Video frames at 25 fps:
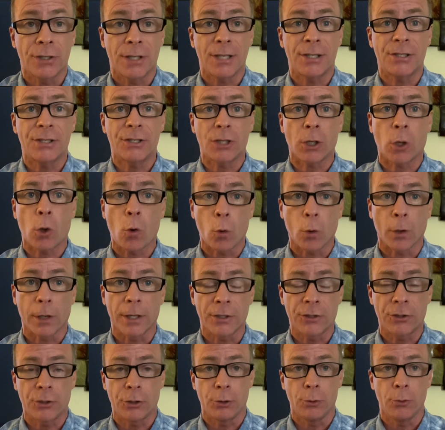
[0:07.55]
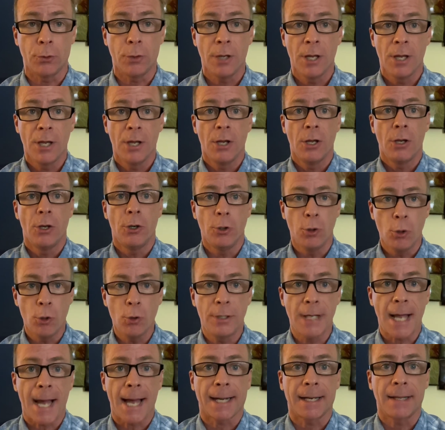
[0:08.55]
This is according to new
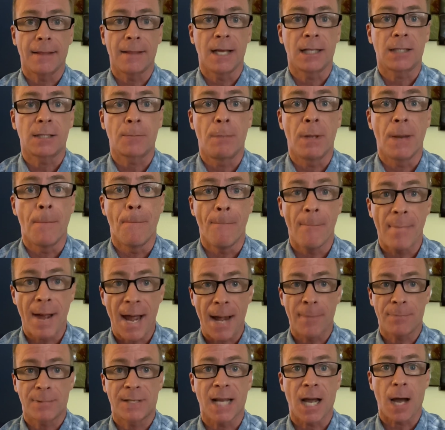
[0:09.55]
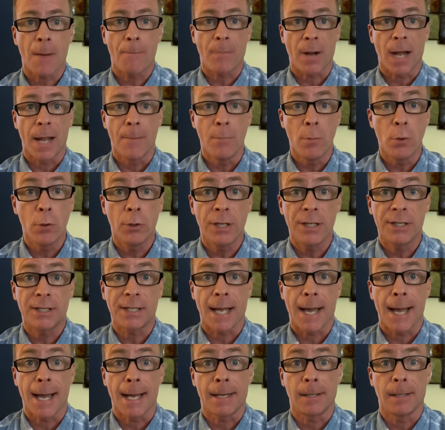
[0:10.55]
data that's been mapped out by Moody's
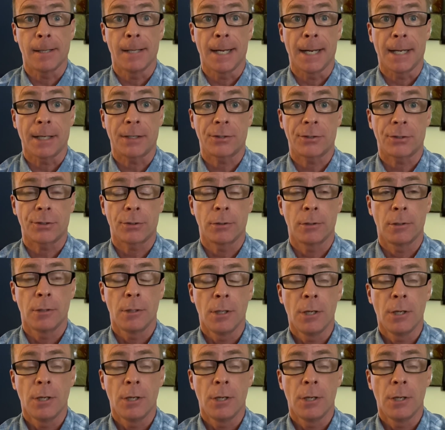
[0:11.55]
Analytics.